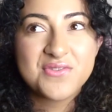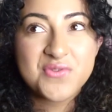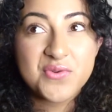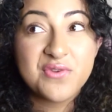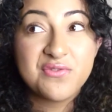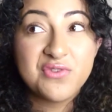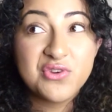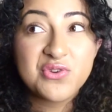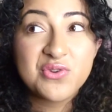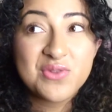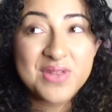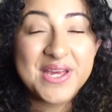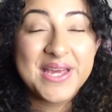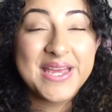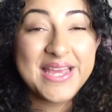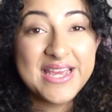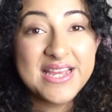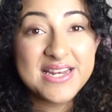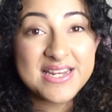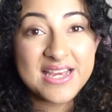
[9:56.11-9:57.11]
so if you do that
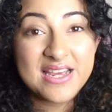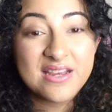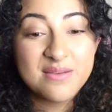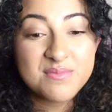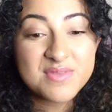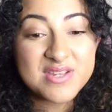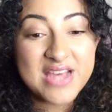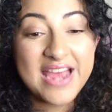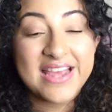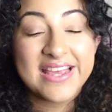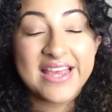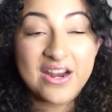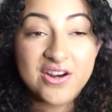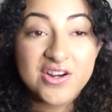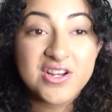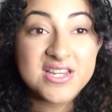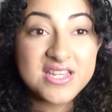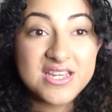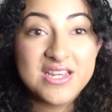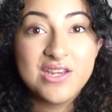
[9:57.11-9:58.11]
8 times, I
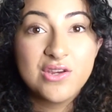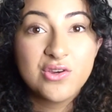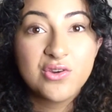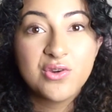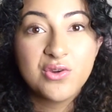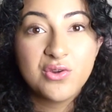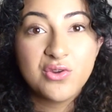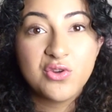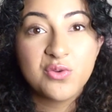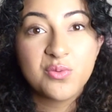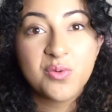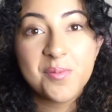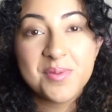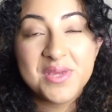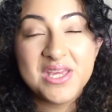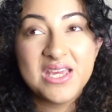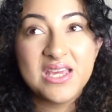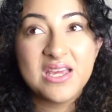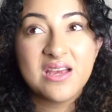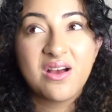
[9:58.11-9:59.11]
guarantee you will
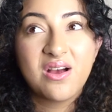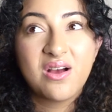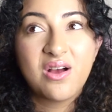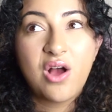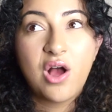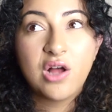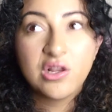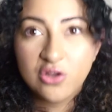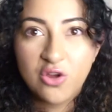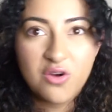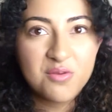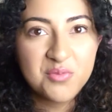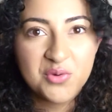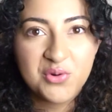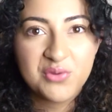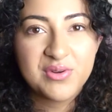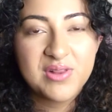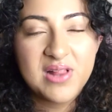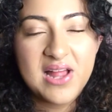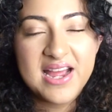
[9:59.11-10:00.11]
be a lot
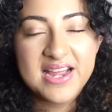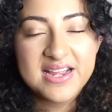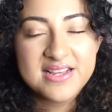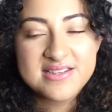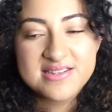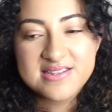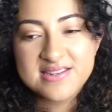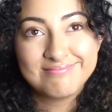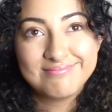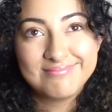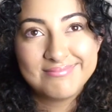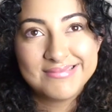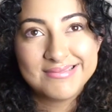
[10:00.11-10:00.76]
more relaxed.